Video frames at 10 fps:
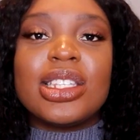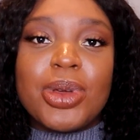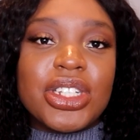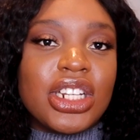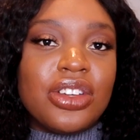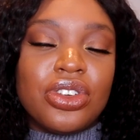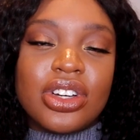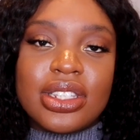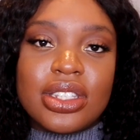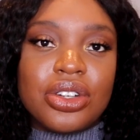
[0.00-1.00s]
especially if you're
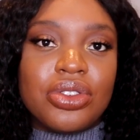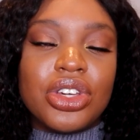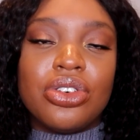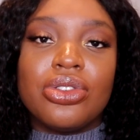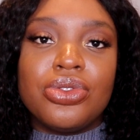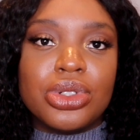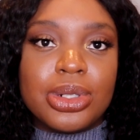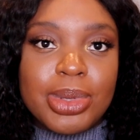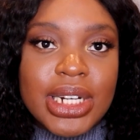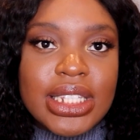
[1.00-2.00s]
considering your
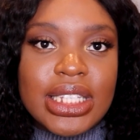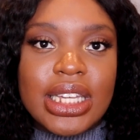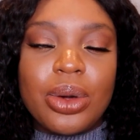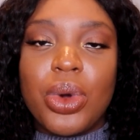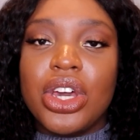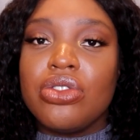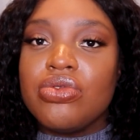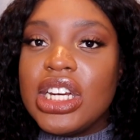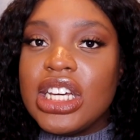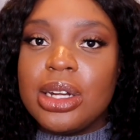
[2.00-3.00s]
affordability and where you're
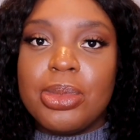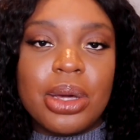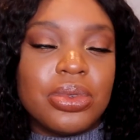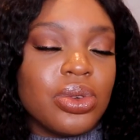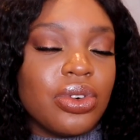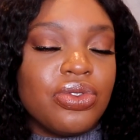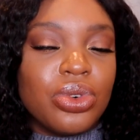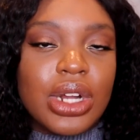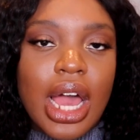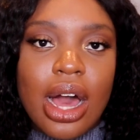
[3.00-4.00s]
really going to be able to
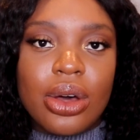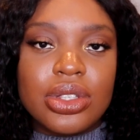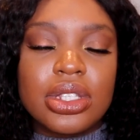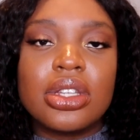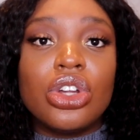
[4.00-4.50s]
afford a house.